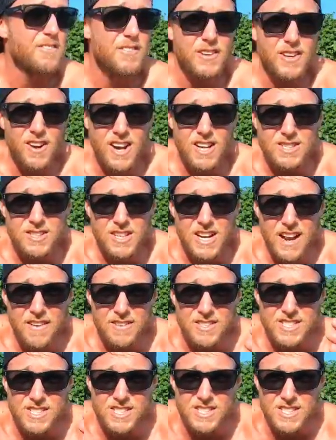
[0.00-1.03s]
If you guys could have
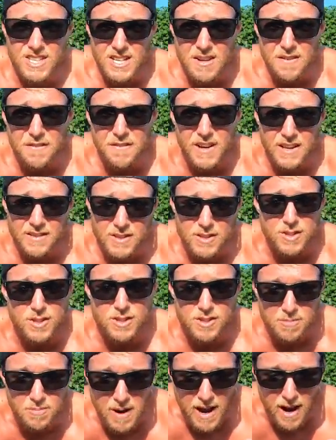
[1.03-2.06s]
a sniff at the
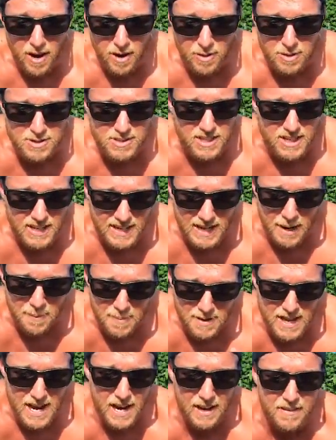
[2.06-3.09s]
smells that are
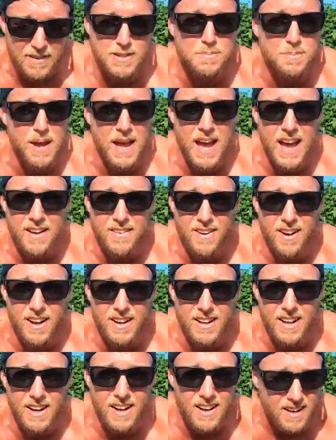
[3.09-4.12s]
coming out of this pan right
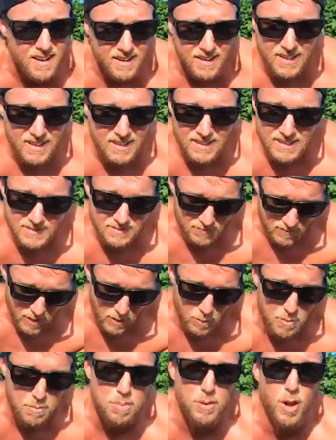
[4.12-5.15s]
now, it
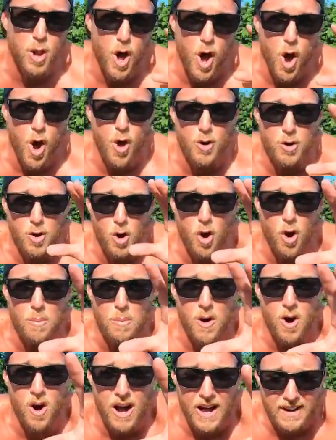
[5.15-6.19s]
would blow your
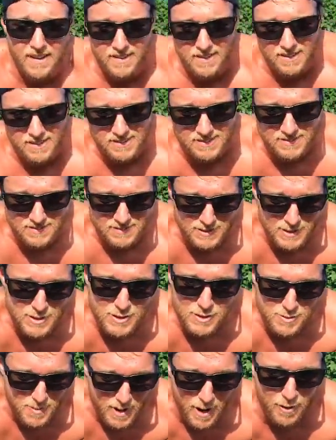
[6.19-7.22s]
mind. This
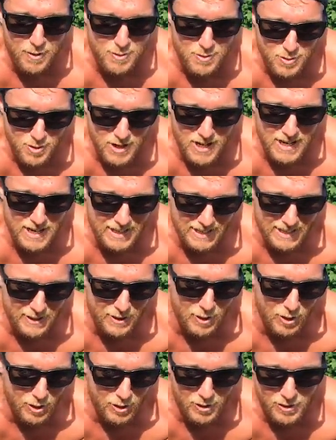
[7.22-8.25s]
smells really
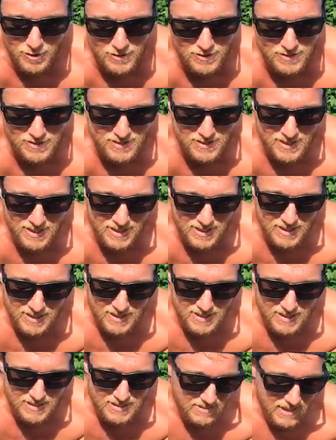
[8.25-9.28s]
good.
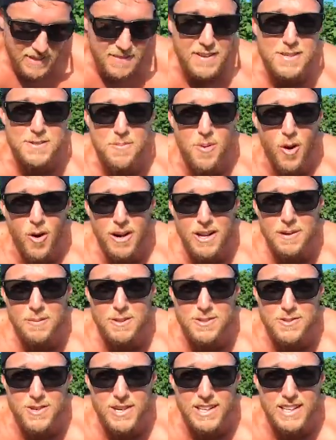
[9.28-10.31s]
And this morning
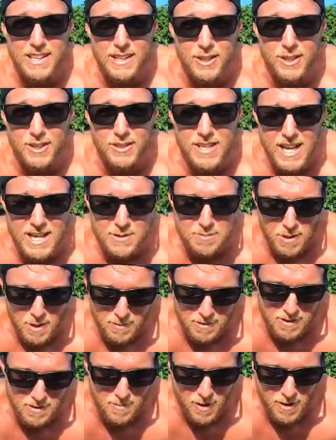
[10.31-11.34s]
was really good. That's
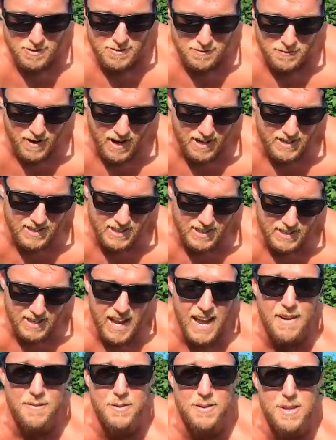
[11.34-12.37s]
probably the most fun you can
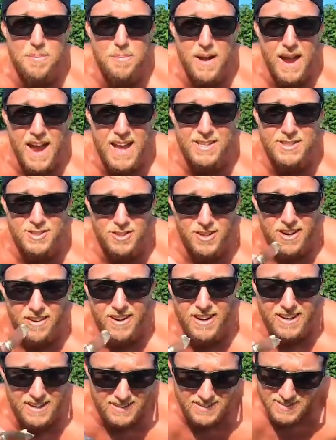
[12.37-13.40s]
have with your pants on, I
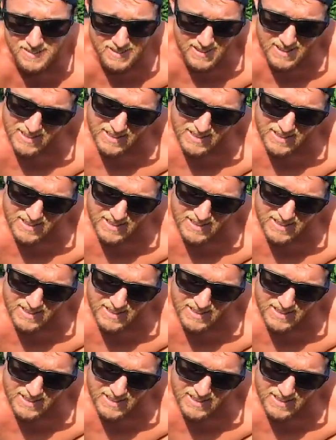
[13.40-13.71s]
reckon.